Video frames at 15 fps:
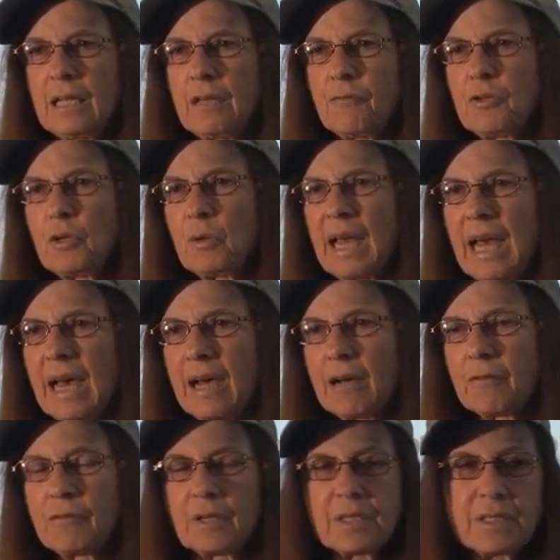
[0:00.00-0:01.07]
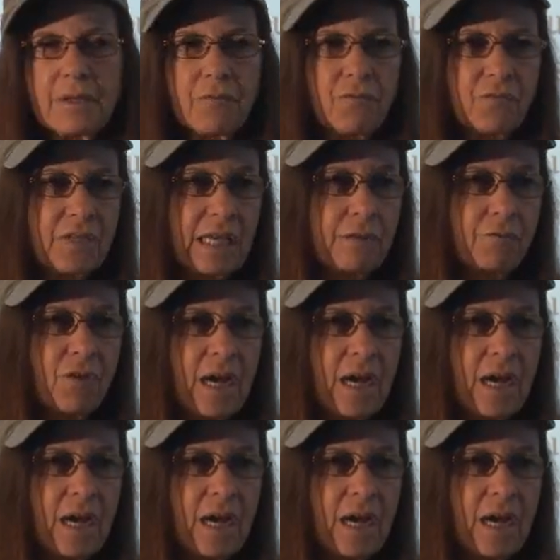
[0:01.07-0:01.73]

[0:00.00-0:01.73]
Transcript: If you can